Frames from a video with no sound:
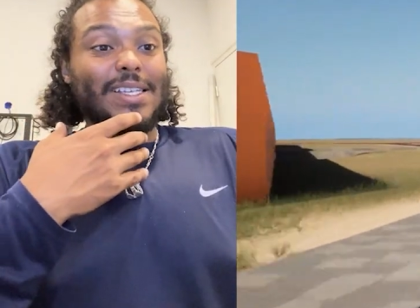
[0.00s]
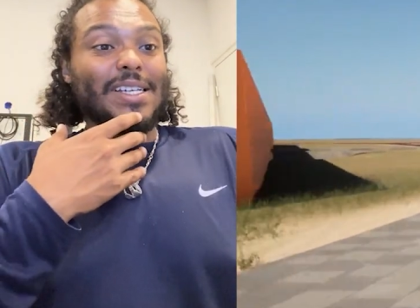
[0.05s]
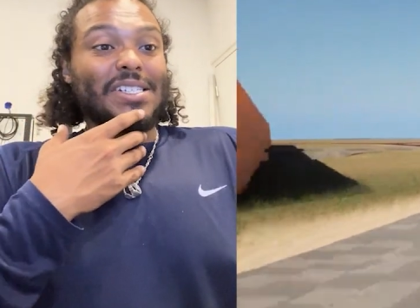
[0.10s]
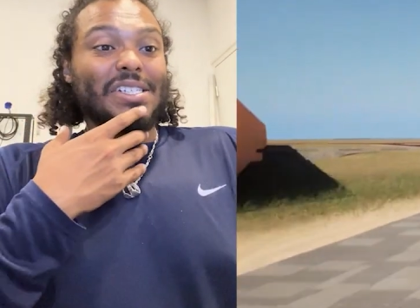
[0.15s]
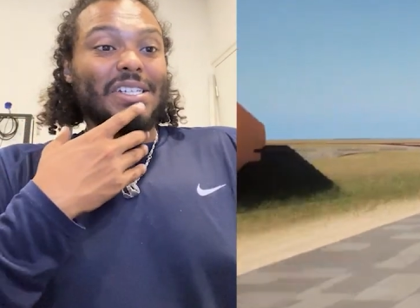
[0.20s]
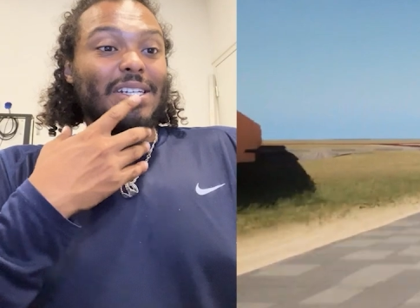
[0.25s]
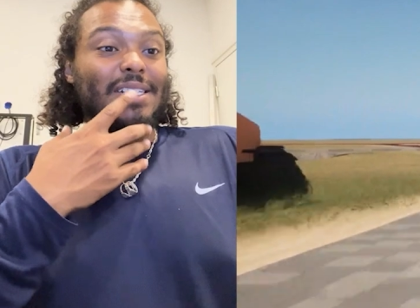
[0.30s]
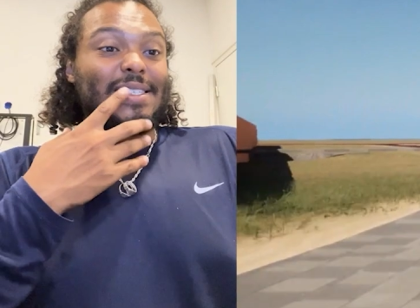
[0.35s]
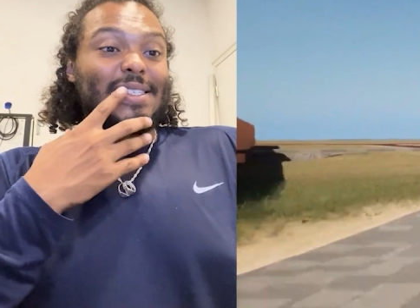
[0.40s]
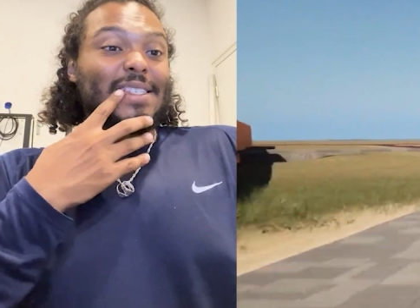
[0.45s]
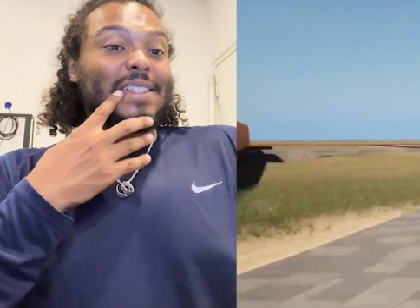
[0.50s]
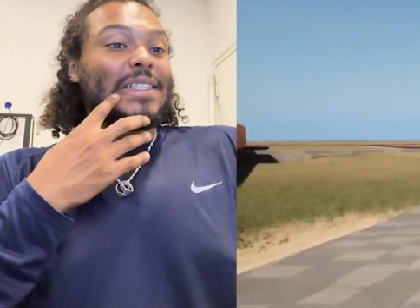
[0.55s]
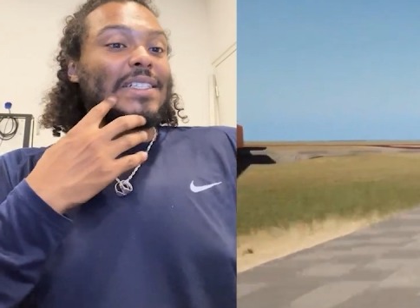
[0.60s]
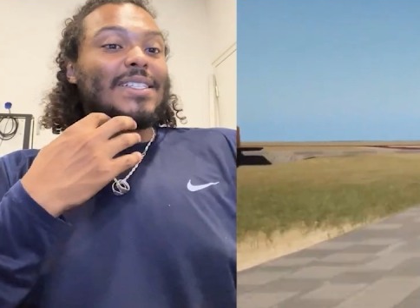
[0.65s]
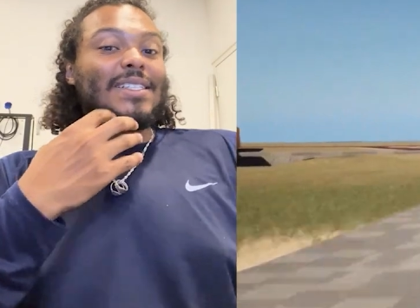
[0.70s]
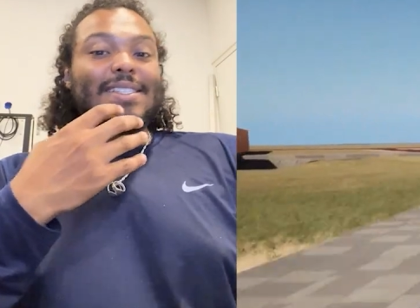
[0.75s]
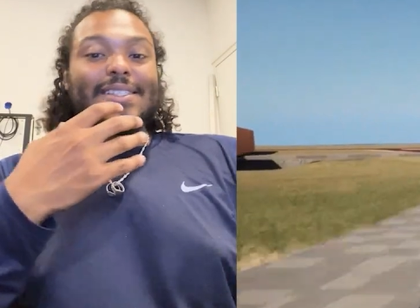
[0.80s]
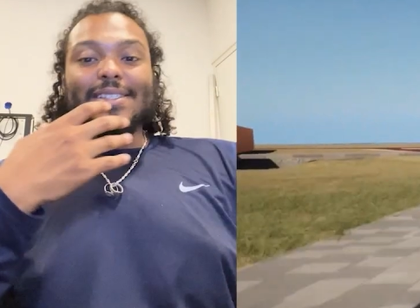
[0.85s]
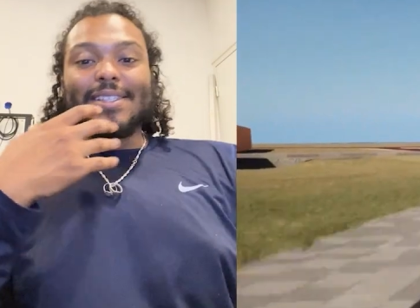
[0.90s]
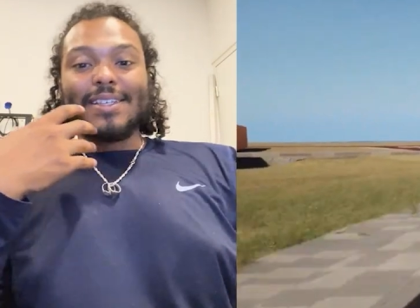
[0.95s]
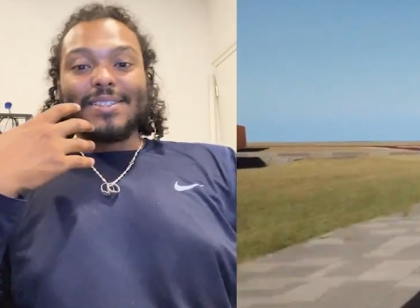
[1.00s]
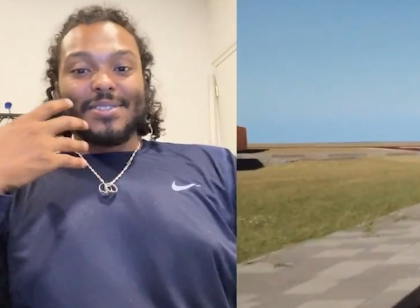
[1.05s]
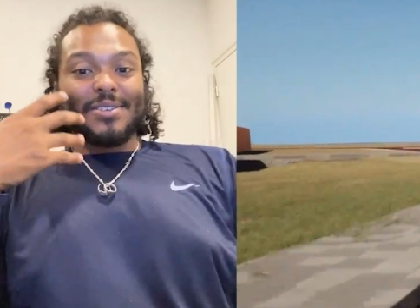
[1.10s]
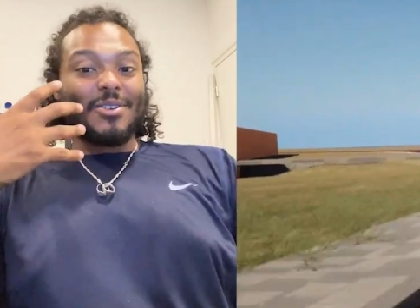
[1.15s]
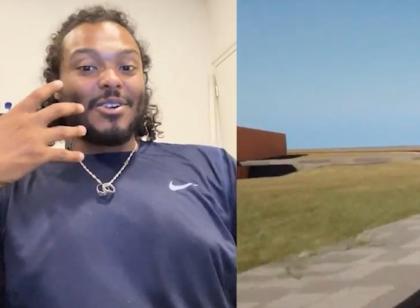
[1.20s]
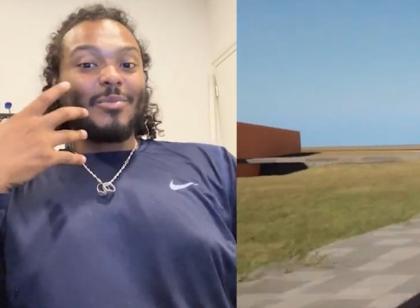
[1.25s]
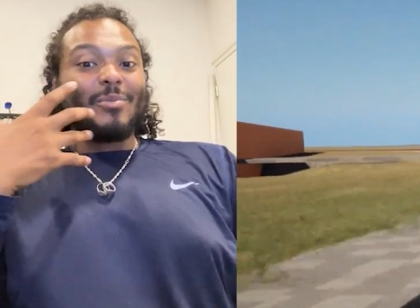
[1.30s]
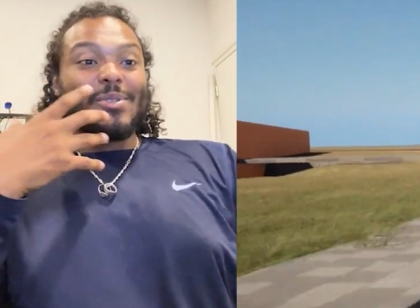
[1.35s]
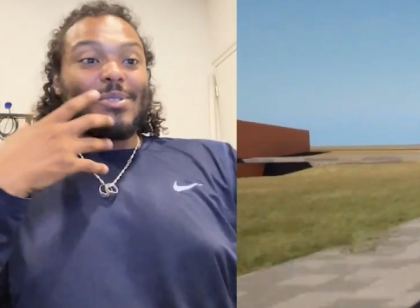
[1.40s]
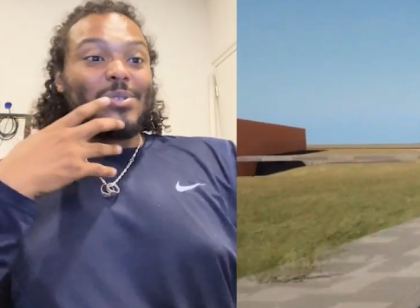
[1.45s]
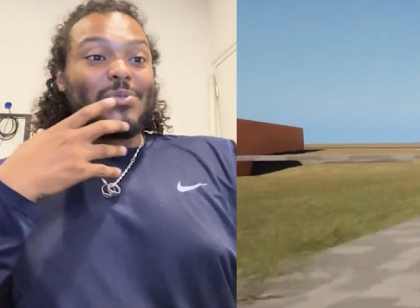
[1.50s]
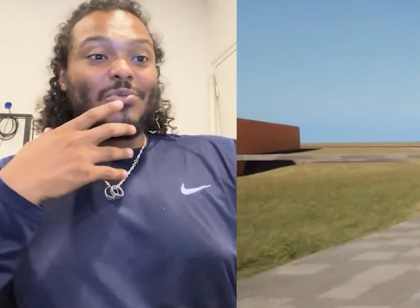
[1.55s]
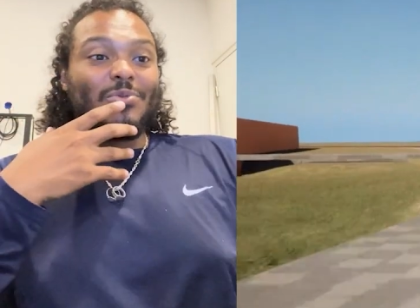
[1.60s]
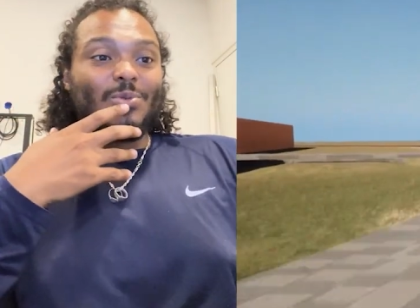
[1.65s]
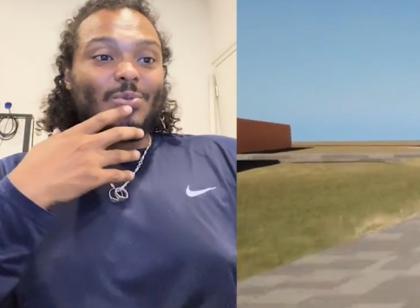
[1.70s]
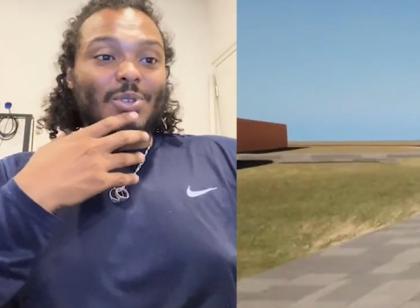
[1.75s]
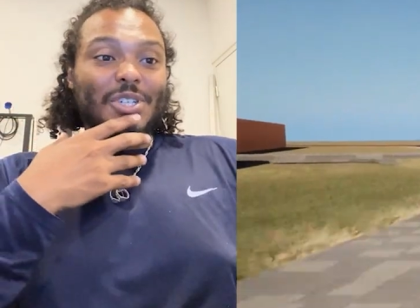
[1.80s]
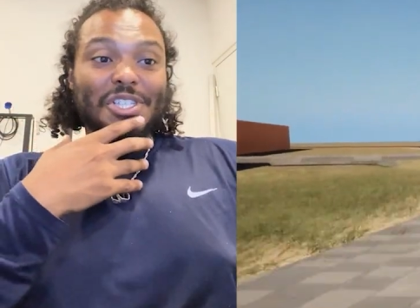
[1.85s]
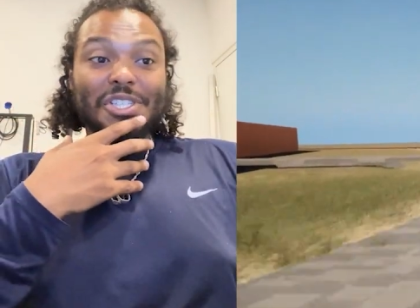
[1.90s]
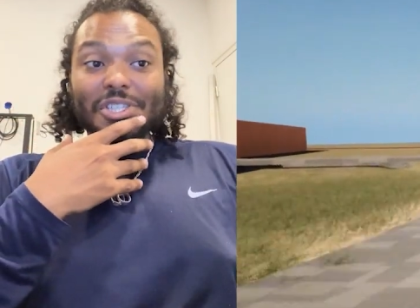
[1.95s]
to actually see that these things are coming to
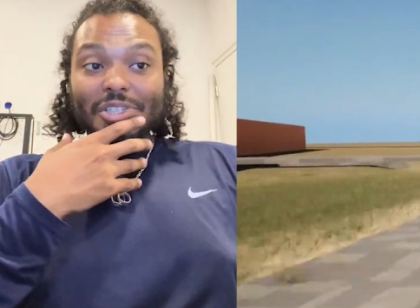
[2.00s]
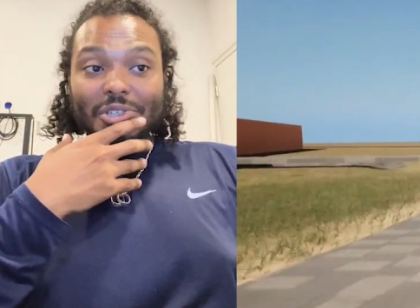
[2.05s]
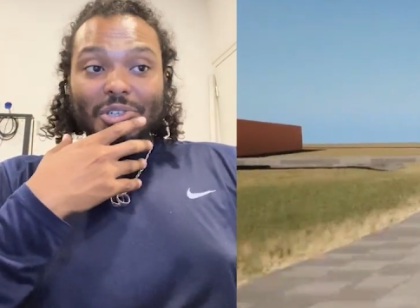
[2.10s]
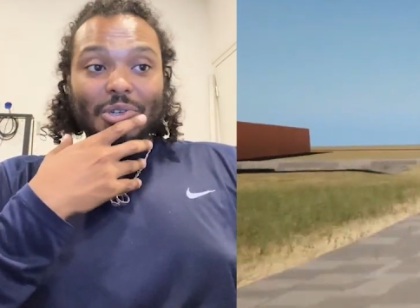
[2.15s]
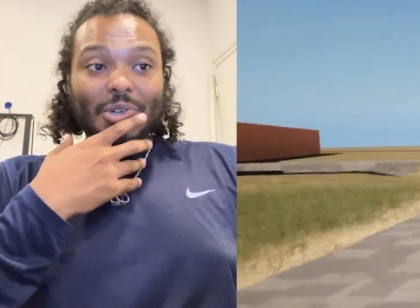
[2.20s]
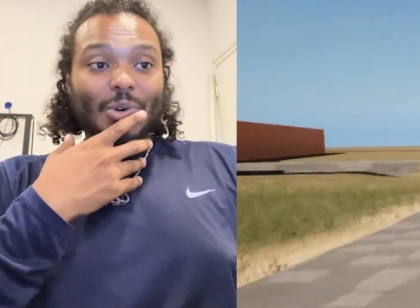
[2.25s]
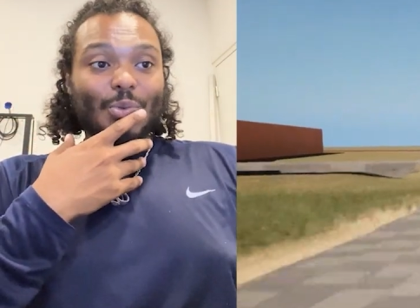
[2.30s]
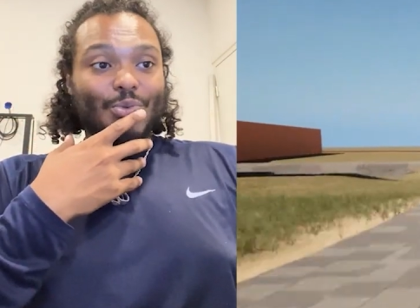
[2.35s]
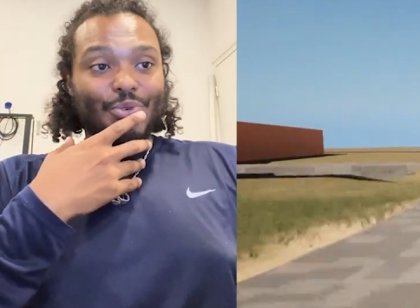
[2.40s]
fruition, you know.